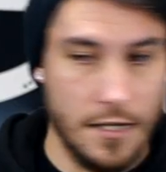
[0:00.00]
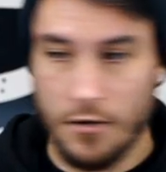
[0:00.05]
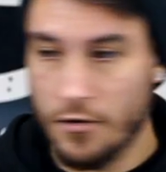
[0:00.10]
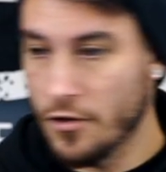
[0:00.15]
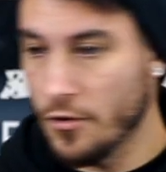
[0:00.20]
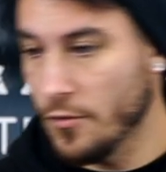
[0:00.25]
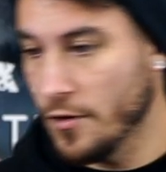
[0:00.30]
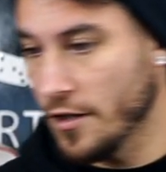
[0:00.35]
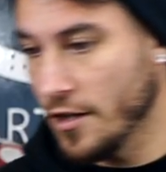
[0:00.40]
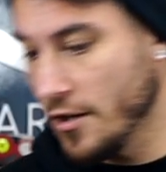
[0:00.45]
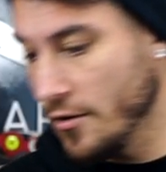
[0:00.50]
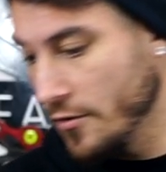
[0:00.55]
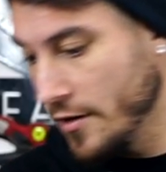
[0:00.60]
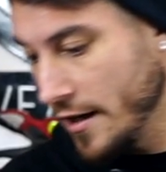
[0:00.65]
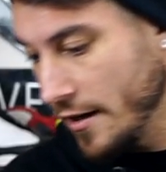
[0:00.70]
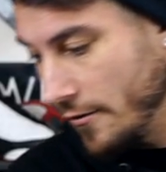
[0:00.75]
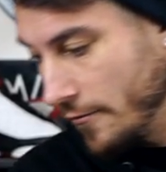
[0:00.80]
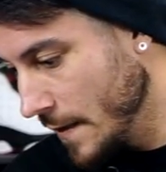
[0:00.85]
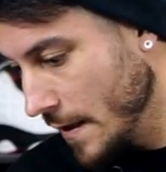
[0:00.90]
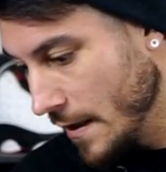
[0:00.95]
don't know where to go
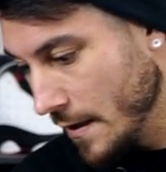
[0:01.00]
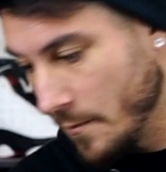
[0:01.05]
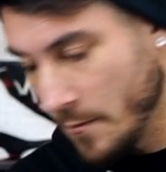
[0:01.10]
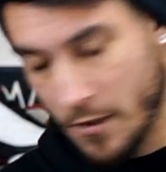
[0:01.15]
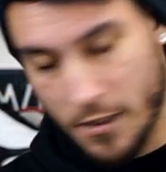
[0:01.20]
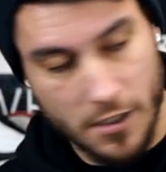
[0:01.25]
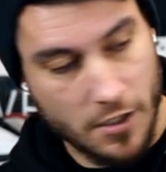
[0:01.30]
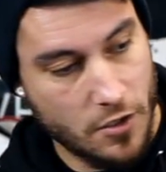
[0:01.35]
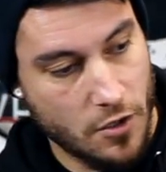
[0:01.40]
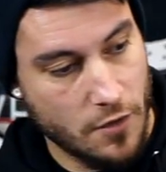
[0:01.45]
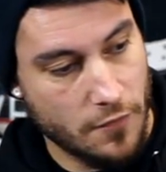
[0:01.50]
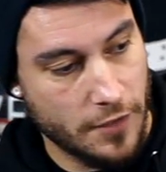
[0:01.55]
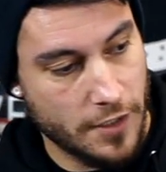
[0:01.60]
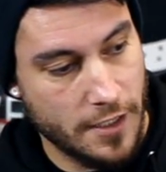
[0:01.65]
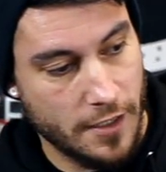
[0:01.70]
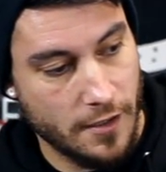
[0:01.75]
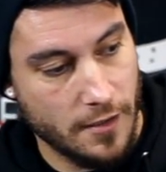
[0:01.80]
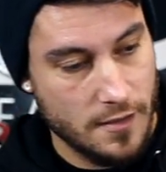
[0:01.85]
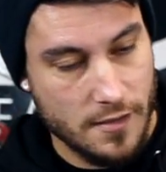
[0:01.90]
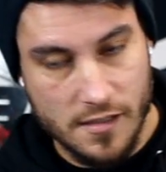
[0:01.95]
now. I think I'm gonna go over
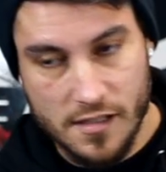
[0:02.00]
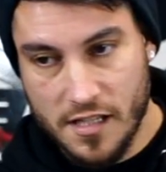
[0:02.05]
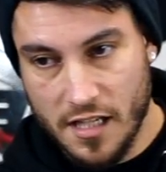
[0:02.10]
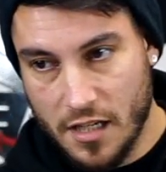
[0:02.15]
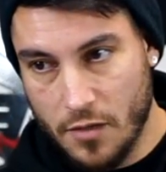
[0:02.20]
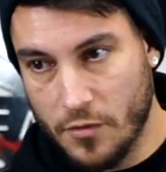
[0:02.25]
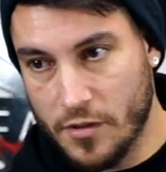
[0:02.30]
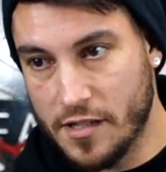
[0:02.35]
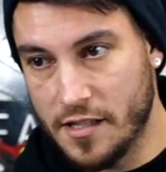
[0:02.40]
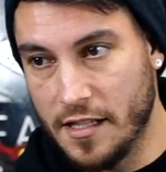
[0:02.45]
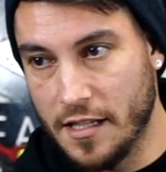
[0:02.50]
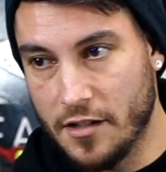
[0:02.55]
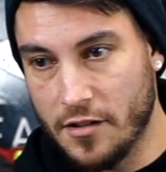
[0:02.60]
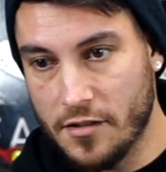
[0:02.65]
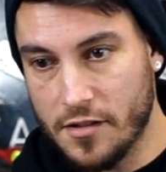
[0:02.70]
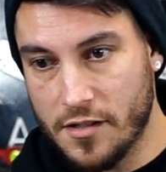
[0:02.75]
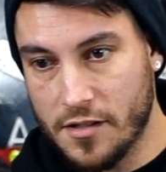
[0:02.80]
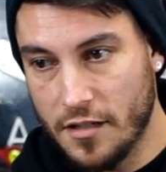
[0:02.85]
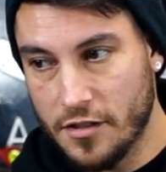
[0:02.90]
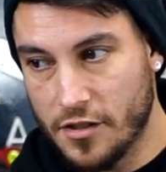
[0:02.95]
here. Stick it with
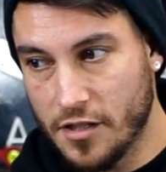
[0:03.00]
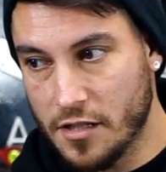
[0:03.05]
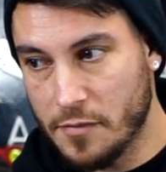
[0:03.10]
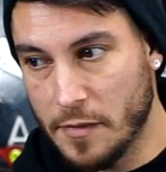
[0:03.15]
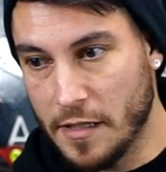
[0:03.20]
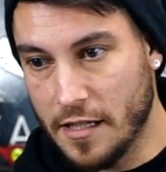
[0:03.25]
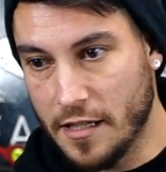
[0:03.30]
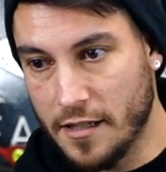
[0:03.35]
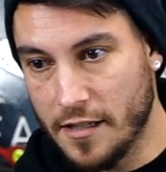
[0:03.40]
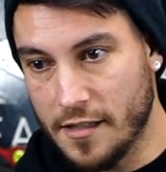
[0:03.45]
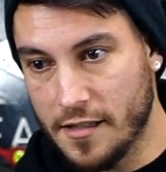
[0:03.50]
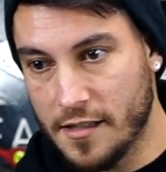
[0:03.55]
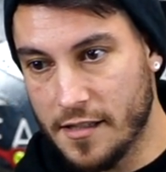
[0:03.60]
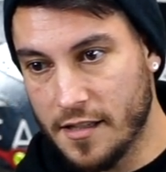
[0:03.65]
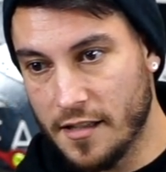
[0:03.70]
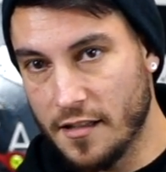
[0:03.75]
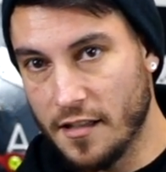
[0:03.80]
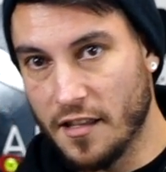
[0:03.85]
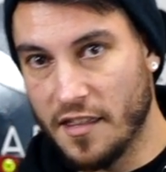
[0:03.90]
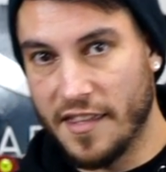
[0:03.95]
sneakers, just
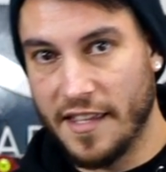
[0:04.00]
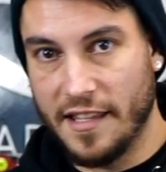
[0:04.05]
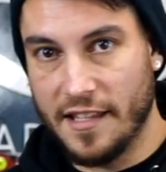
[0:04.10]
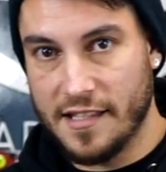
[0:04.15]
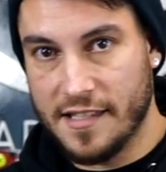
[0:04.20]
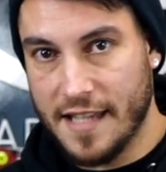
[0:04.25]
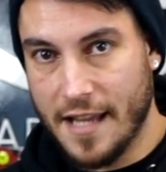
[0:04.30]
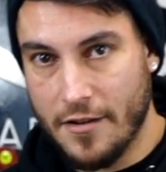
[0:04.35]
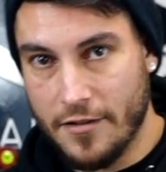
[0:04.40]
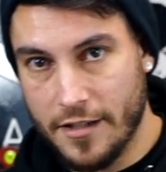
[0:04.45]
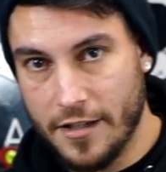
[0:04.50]
because the thing that's down